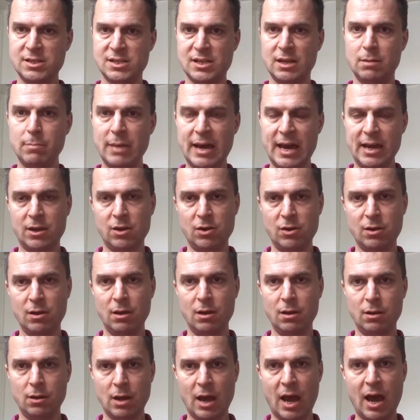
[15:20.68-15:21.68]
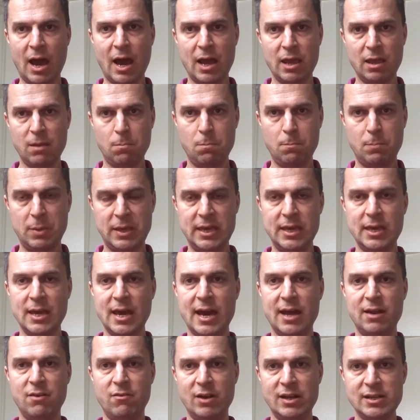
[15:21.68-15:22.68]
send back an
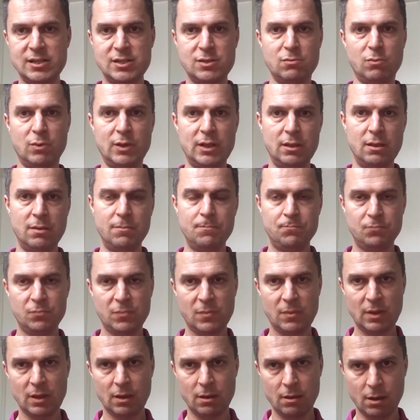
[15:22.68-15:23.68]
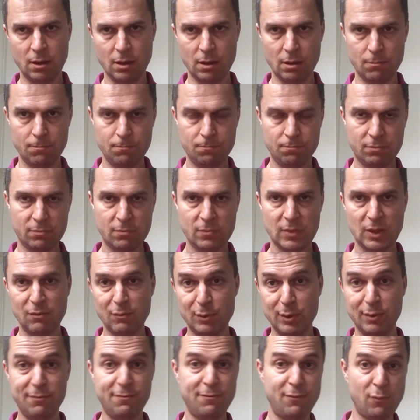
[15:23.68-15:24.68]
IP address with
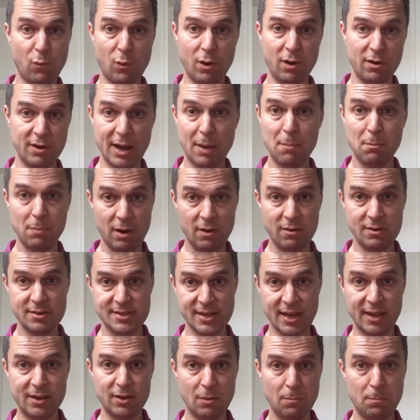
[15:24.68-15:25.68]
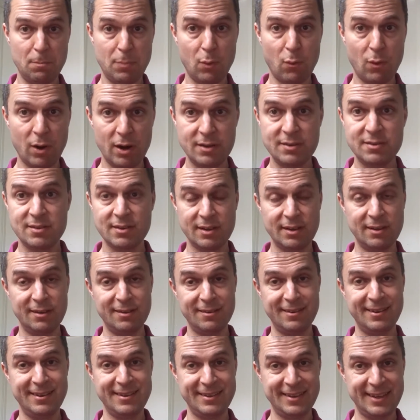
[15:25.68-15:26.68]
4 numbers and a port
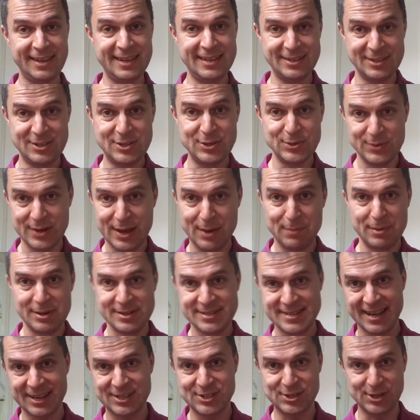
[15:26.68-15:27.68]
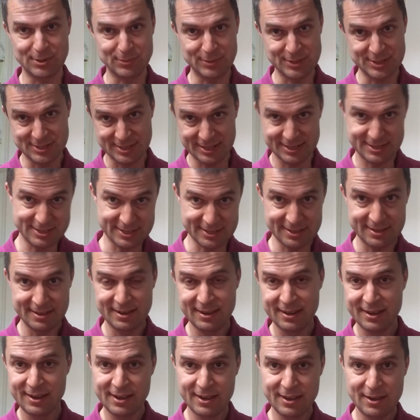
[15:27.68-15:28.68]
in 2 numbers actually, which is
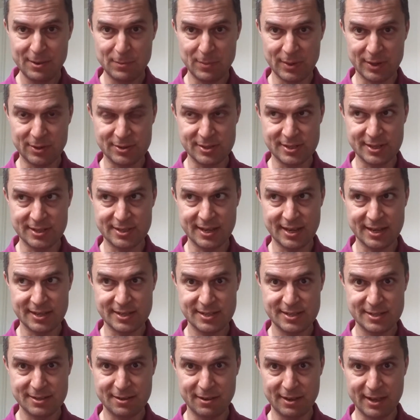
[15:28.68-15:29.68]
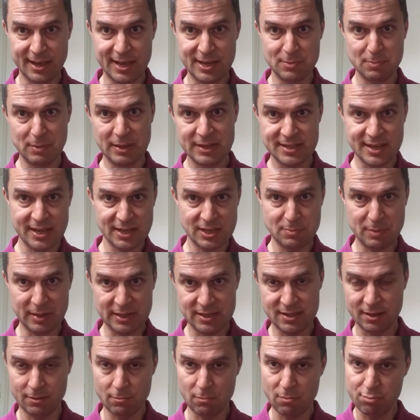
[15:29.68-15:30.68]
because it has 8
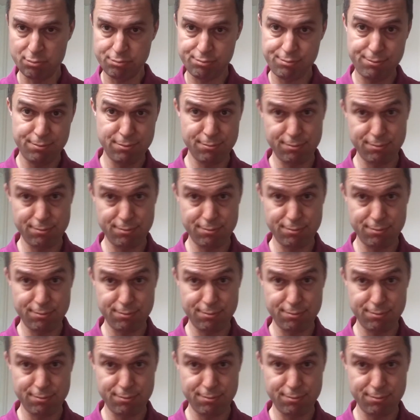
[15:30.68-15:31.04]
bits, and